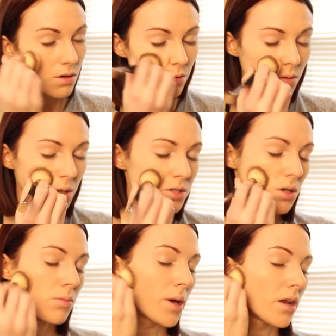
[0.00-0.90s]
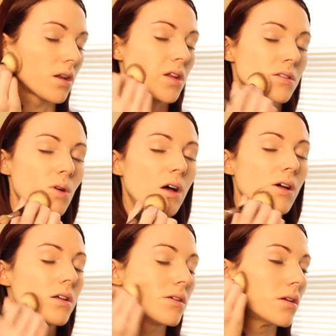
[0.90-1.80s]
want to make sure I pat it in as
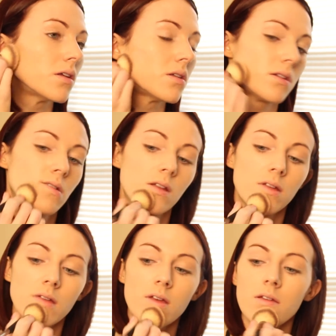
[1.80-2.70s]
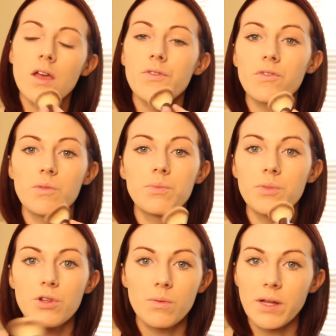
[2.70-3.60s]
well. If you have a
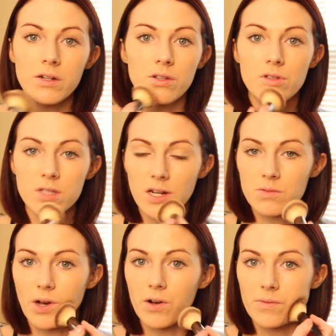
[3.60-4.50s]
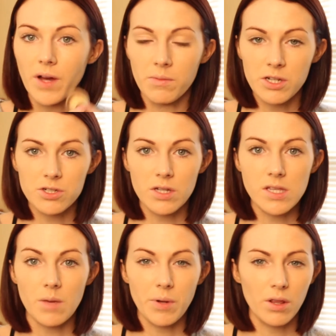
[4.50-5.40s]
beauty blender, use that as well. I make sure I
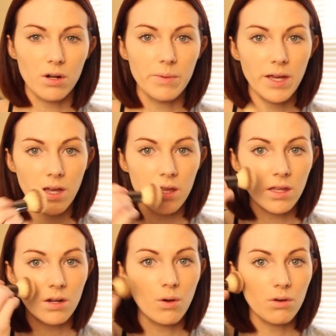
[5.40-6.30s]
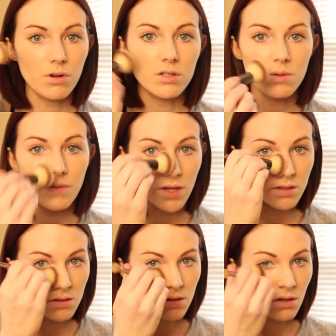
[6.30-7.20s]
damp it a little bit and then go across my
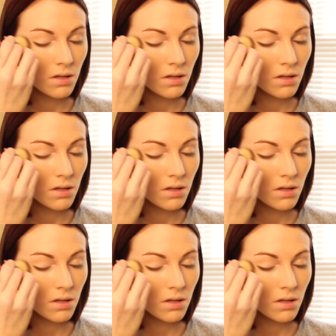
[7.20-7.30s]
face.